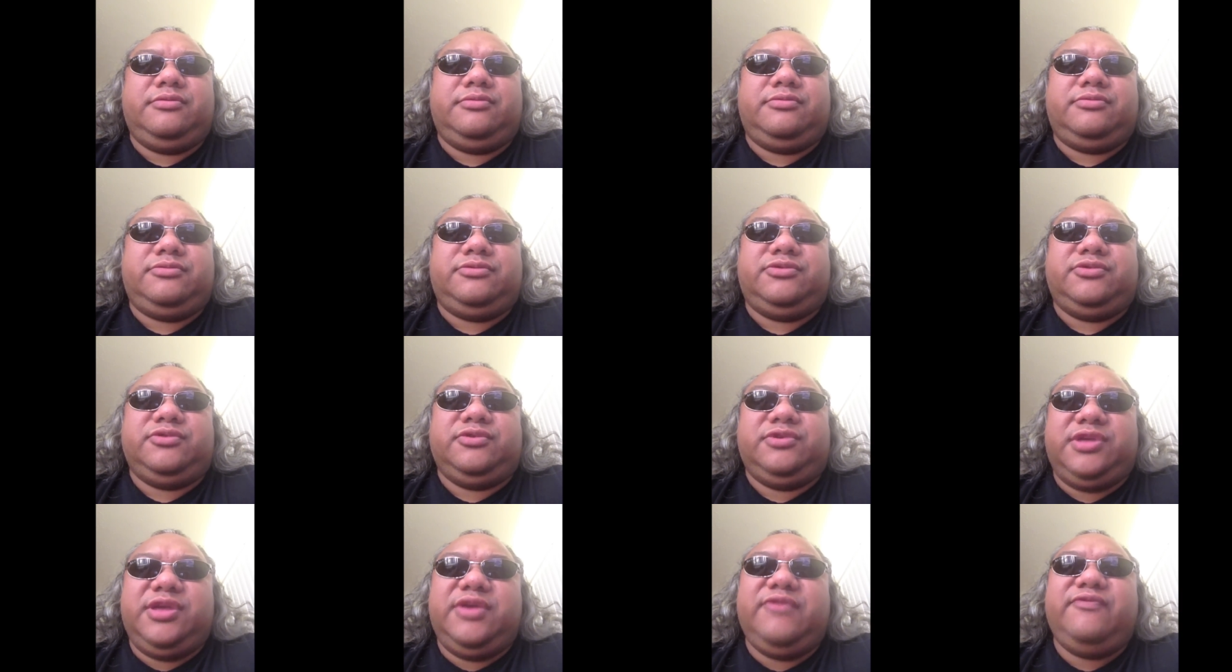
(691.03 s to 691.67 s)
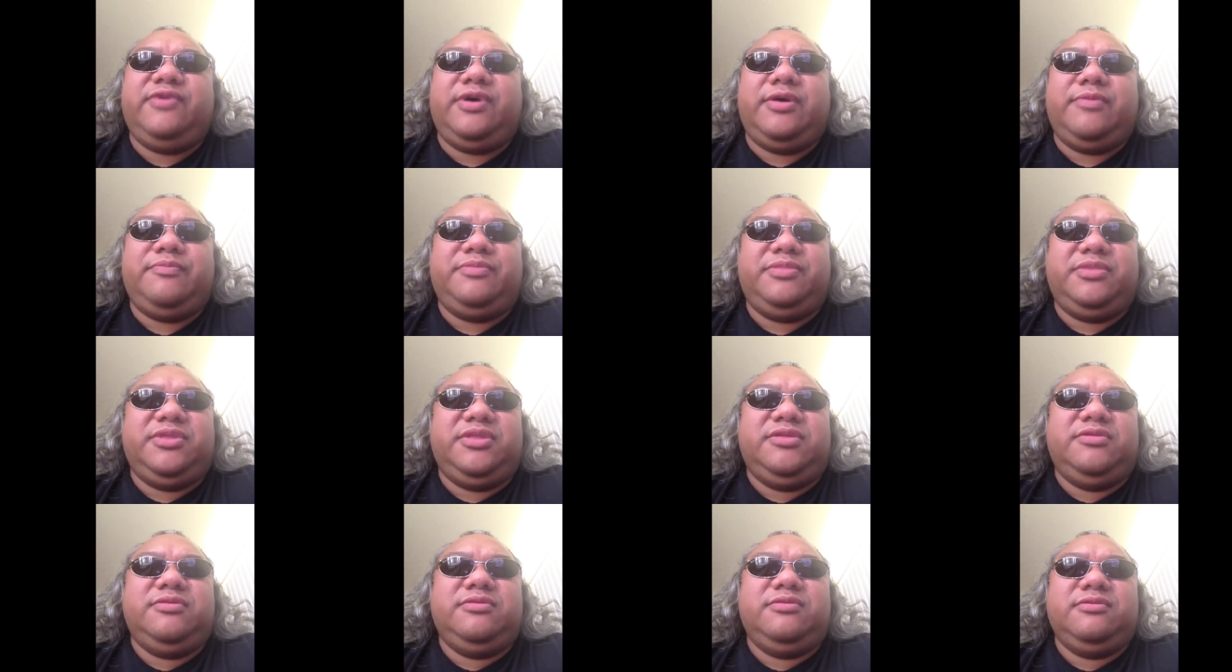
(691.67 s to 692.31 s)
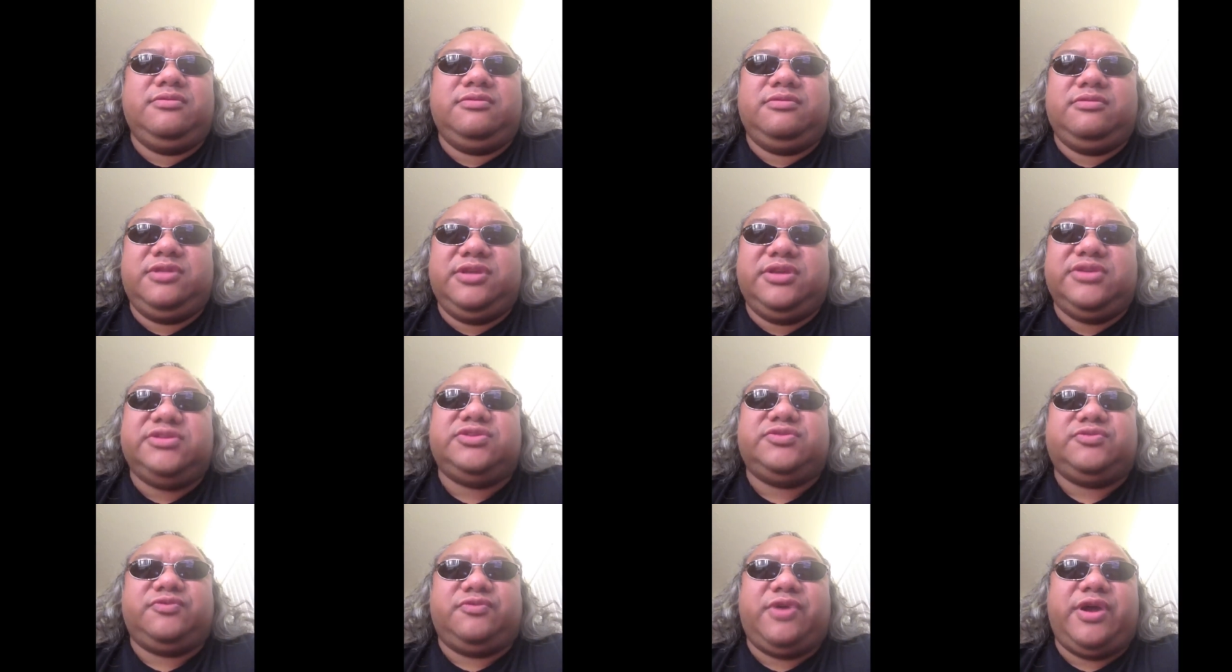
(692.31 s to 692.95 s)
to give up
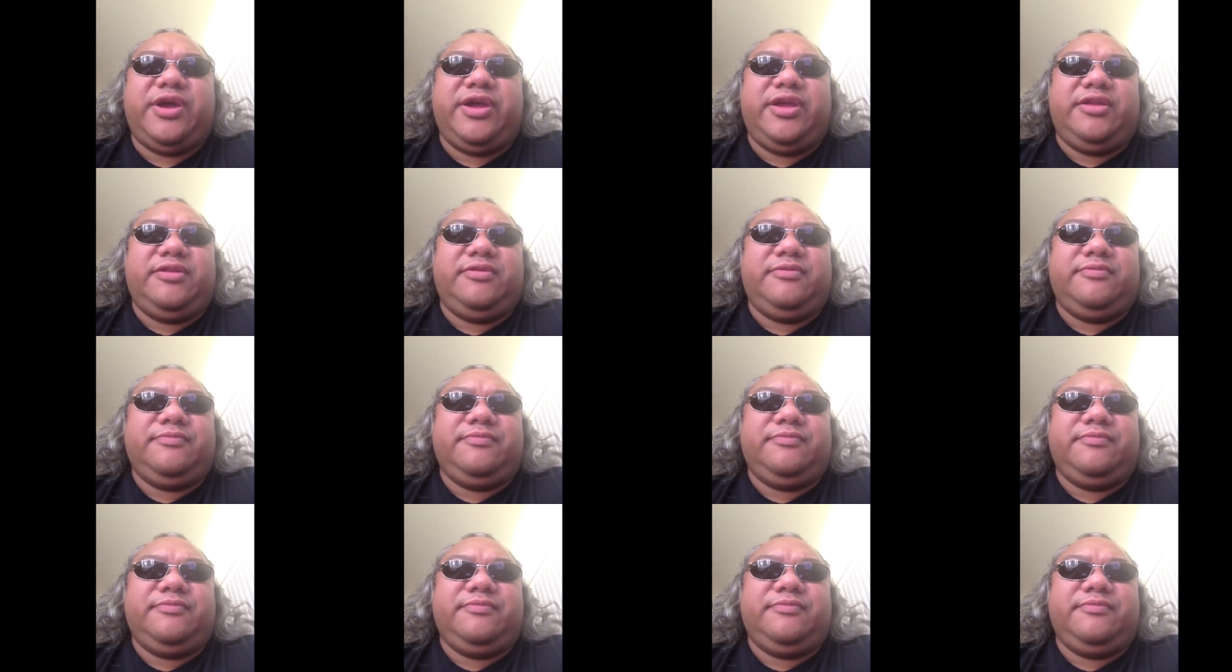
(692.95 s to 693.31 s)
this right?